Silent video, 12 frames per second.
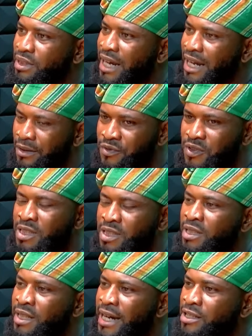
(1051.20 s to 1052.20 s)
the FCT
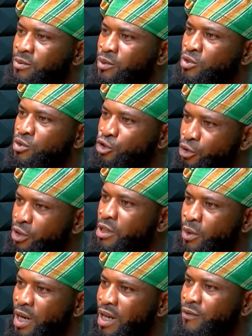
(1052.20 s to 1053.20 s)
that is supposed to show the
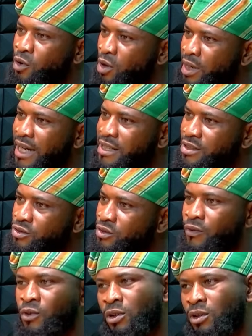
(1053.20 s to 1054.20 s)
way for others to
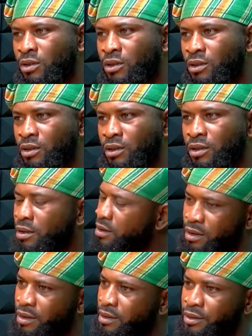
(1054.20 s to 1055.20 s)
follow,
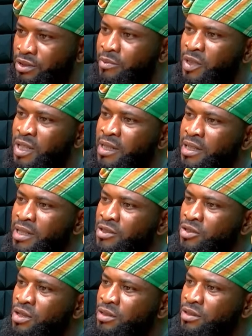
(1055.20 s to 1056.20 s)
something
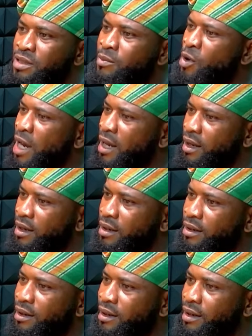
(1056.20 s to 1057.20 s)
is wrong somewhere.
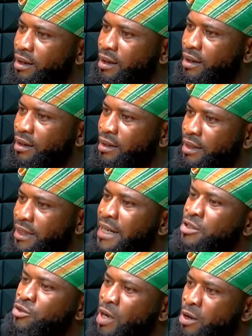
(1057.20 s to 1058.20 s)
That
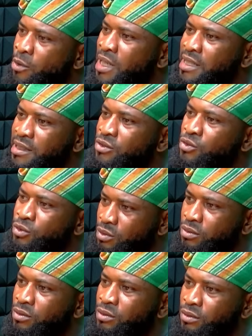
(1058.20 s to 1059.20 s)
is why we need to
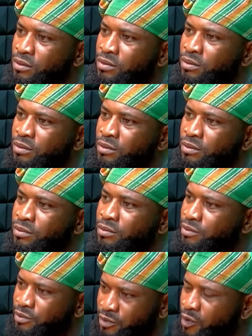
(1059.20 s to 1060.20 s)

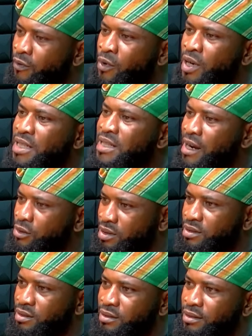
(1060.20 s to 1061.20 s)
voice out.
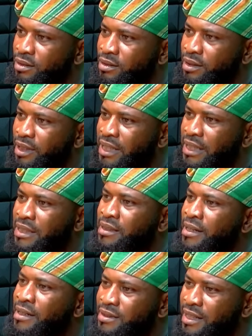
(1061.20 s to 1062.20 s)

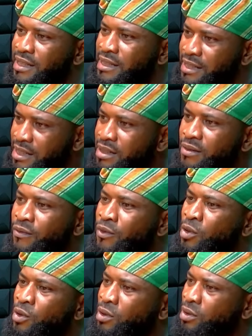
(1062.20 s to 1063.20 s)
There is a need
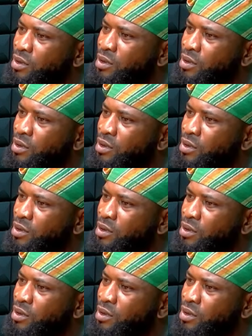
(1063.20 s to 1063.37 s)
for